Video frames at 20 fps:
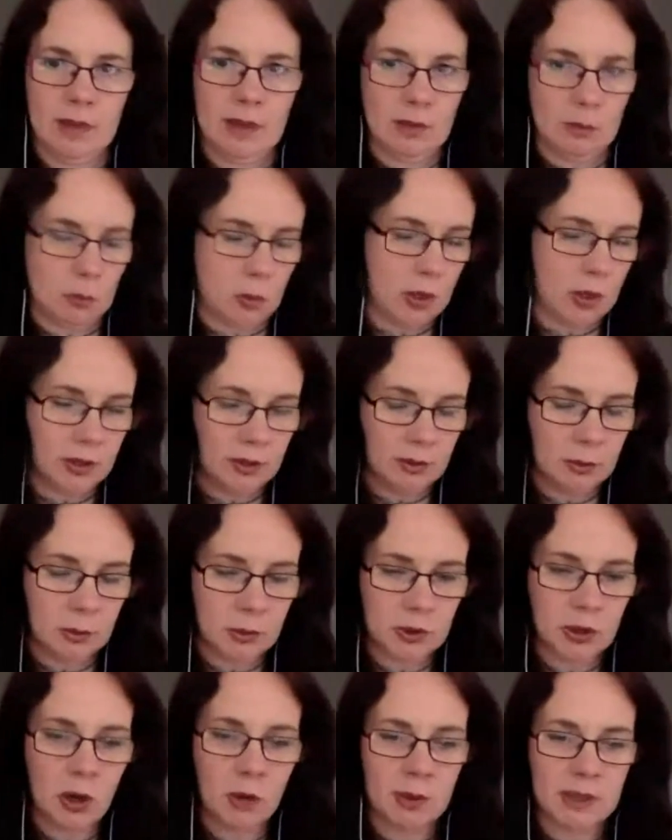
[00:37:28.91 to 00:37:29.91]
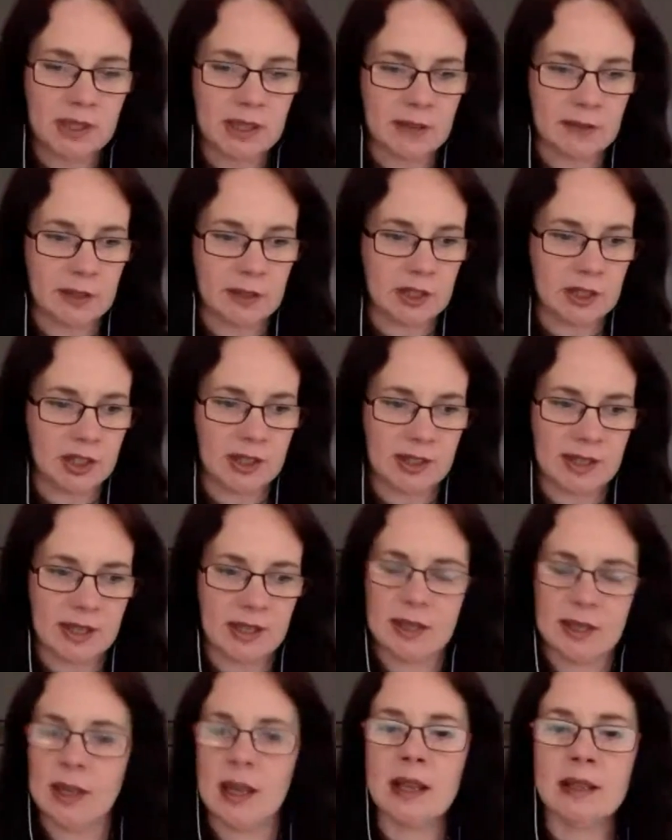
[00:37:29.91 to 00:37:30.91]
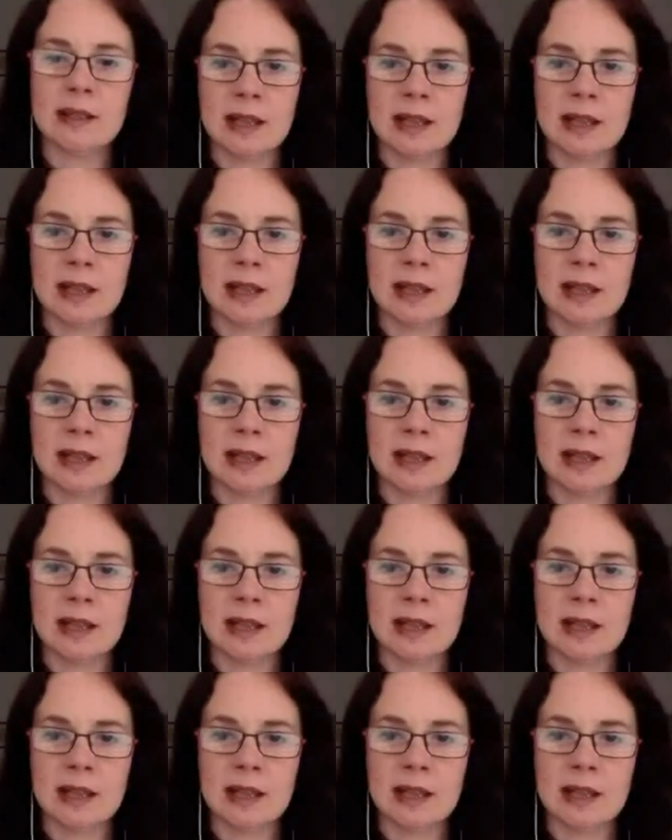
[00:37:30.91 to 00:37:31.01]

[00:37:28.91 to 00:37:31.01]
One of the most common definitions is that it's